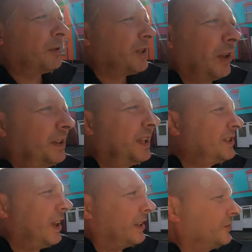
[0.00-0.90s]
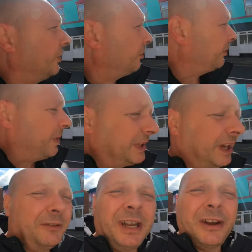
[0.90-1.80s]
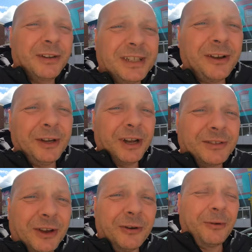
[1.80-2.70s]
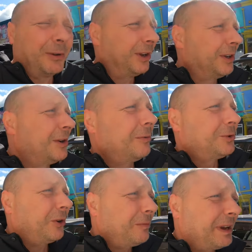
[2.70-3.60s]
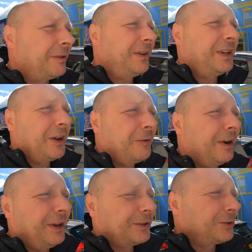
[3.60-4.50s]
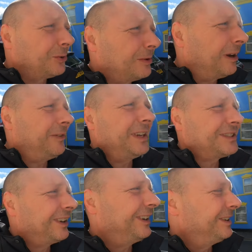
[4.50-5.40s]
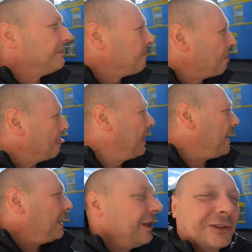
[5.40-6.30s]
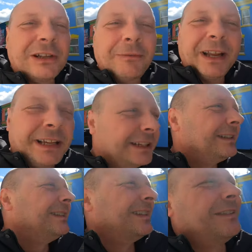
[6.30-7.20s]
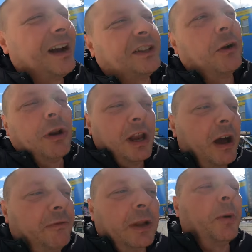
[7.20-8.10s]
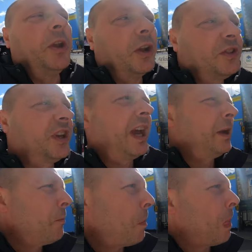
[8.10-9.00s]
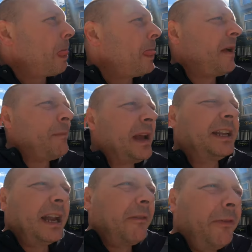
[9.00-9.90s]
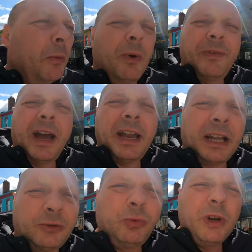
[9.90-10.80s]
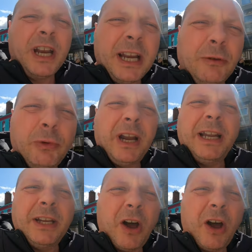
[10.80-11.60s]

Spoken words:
wasn't like this last time I've been down here, I tell you. So I'm like trying to make a video where it looks all rough and it's like, it looks lovely. No, it don't look lovely, but you can see they've made an effort with it, and that's really, really